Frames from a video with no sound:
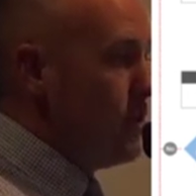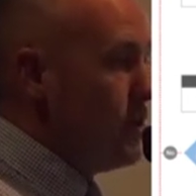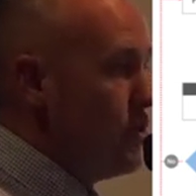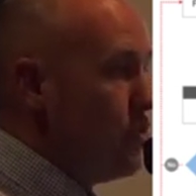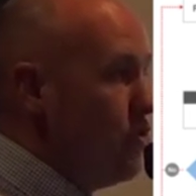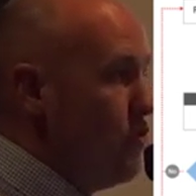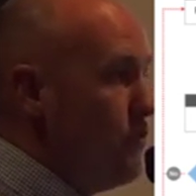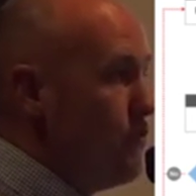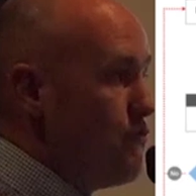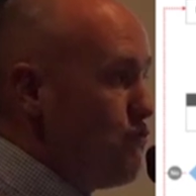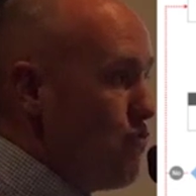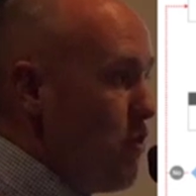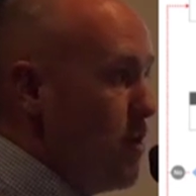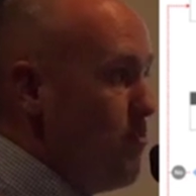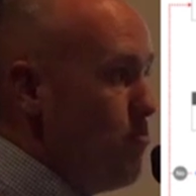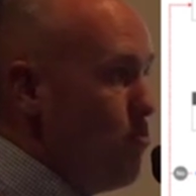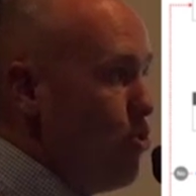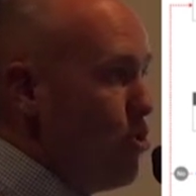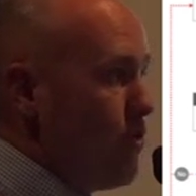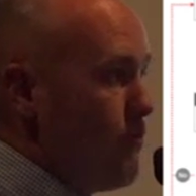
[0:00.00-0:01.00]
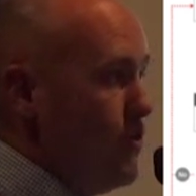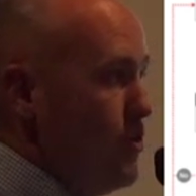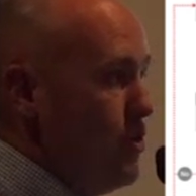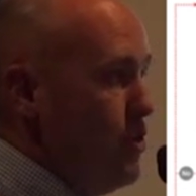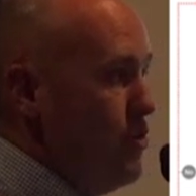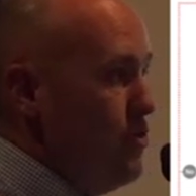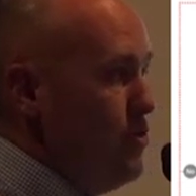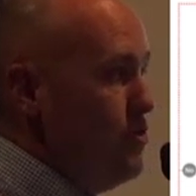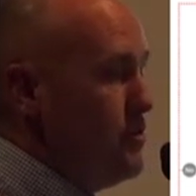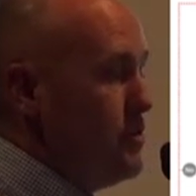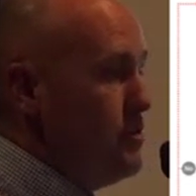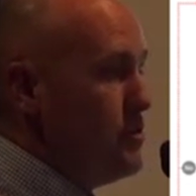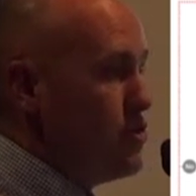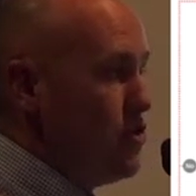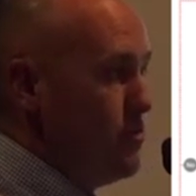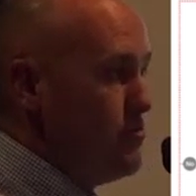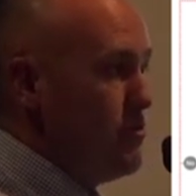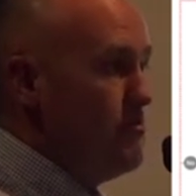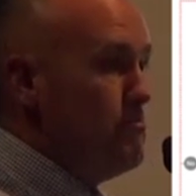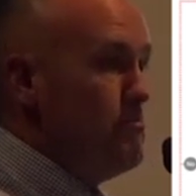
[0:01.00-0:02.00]
good framework for you to use in
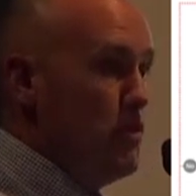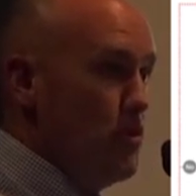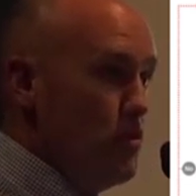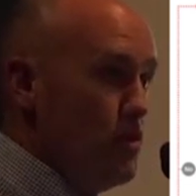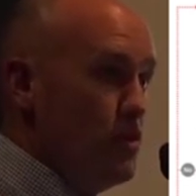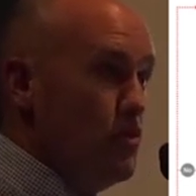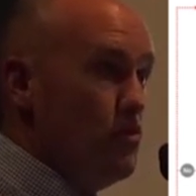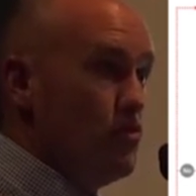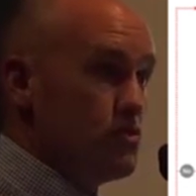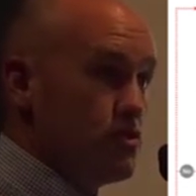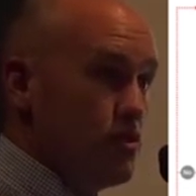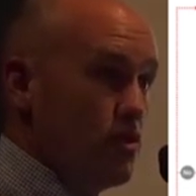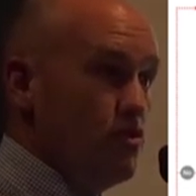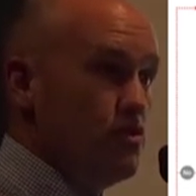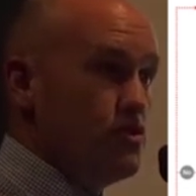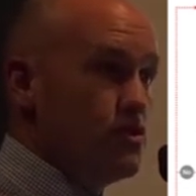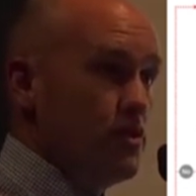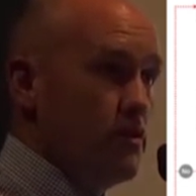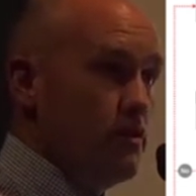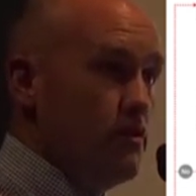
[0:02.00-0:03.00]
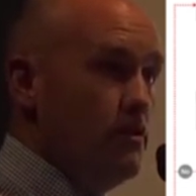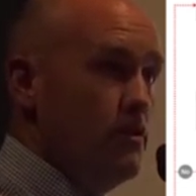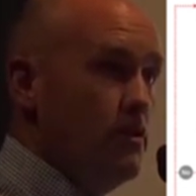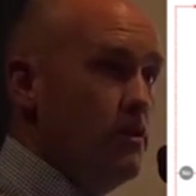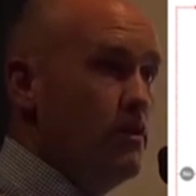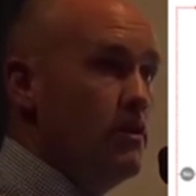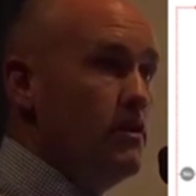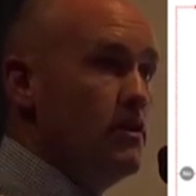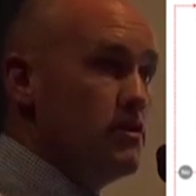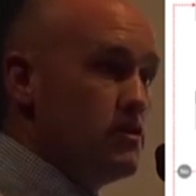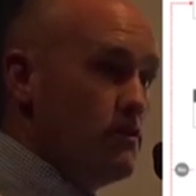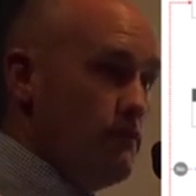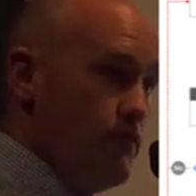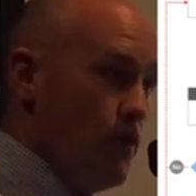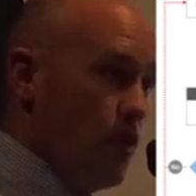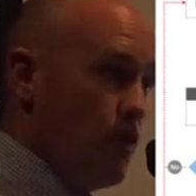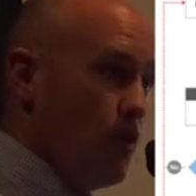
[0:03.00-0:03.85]
terms of building your solution to follow